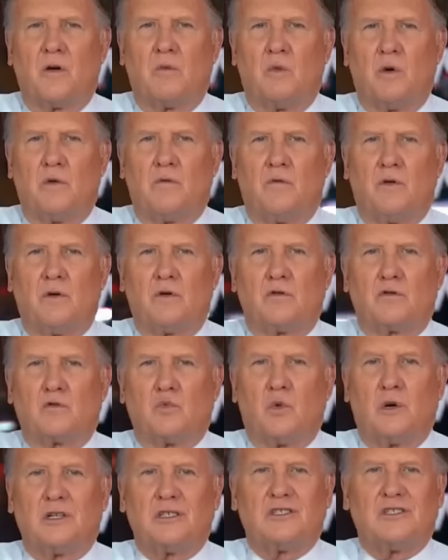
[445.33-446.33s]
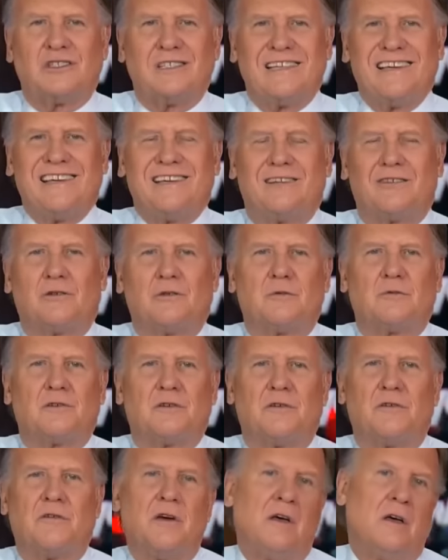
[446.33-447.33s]
on what voters want to see in terms
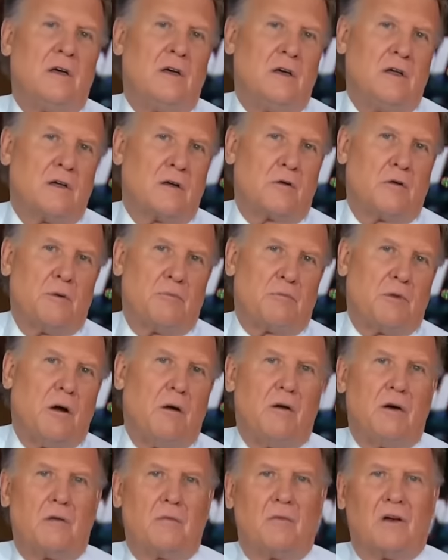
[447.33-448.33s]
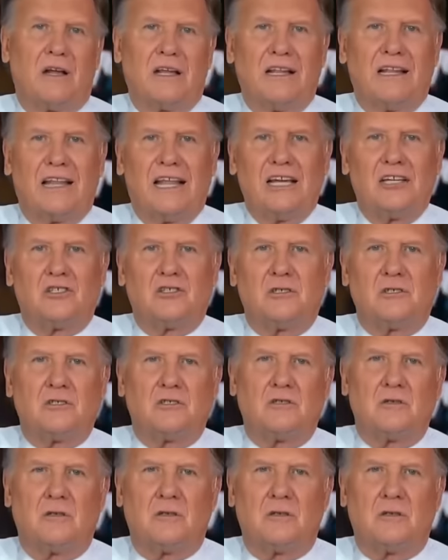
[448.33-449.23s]
of crypto and regulations.